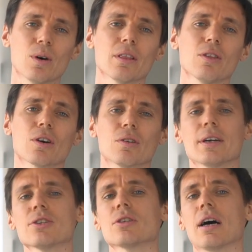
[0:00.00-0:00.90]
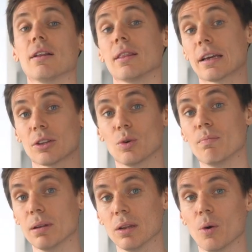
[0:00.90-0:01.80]
on long runs. I'll link to
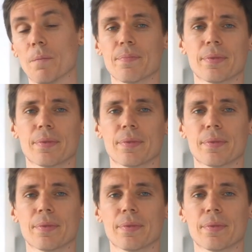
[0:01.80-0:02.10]
it below.